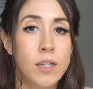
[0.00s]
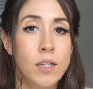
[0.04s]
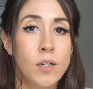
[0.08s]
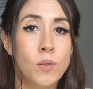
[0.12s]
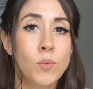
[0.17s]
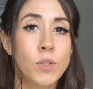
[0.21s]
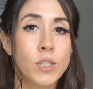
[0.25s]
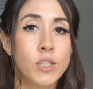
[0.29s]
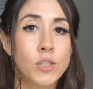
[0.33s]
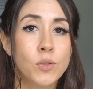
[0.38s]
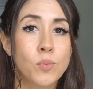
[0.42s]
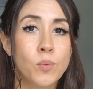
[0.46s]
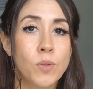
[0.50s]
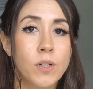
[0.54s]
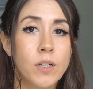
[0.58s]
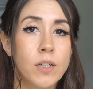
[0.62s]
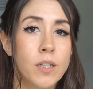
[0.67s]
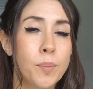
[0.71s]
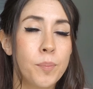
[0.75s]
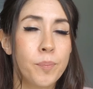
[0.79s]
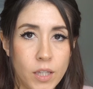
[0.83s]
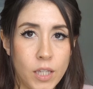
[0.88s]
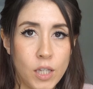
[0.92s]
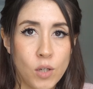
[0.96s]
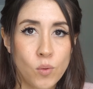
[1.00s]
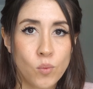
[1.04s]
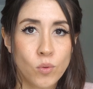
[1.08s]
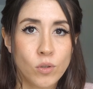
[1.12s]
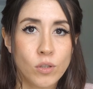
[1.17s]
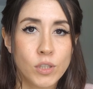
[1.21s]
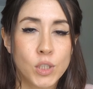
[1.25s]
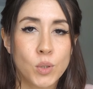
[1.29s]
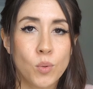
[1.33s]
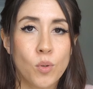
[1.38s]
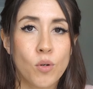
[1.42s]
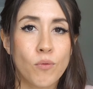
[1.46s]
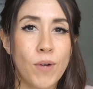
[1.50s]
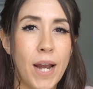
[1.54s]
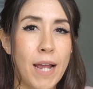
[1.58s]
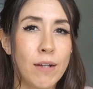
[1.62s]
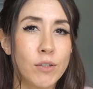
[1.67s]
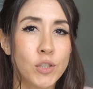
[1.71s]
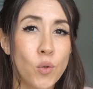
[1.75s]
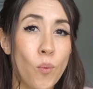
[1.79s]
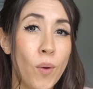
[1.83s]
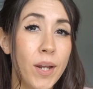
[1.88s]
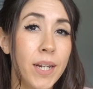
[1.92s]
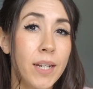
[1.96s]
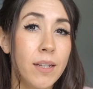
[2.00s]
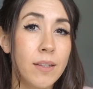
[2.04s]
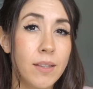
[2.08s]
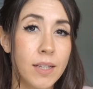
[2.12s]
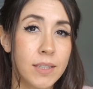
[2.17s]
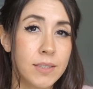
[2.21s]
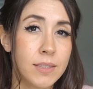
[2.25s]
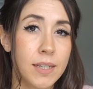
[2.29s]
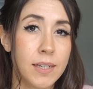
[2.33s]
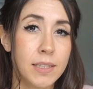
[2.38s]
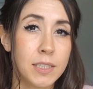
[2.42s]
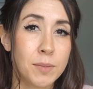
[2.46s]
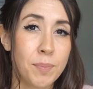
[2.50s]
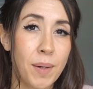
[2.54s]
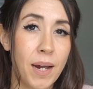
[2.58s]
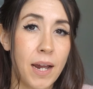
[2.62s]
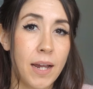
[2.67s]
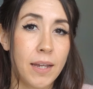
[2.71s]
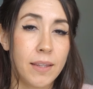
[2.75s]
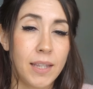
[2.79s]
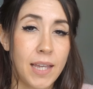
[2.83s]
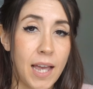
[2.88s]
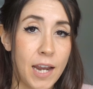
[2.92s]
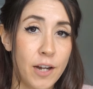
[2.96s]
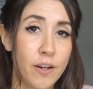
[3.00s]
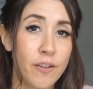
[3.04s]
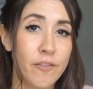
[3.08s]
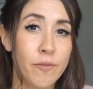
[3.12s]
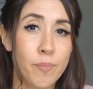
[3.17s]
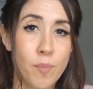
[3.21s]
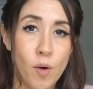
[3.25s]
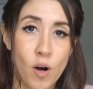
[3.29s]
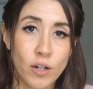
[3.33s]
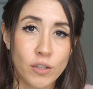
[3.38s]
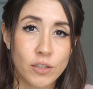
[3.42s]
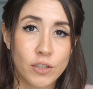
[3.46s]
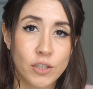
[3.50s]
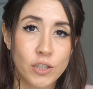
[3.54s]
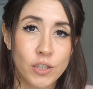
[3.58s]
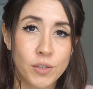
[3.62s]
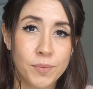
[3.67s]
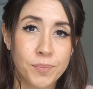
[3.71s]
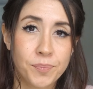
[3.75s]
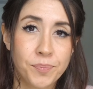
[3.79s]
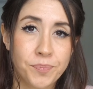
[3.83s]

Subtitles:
which would equal to around 20 listings by the end of March.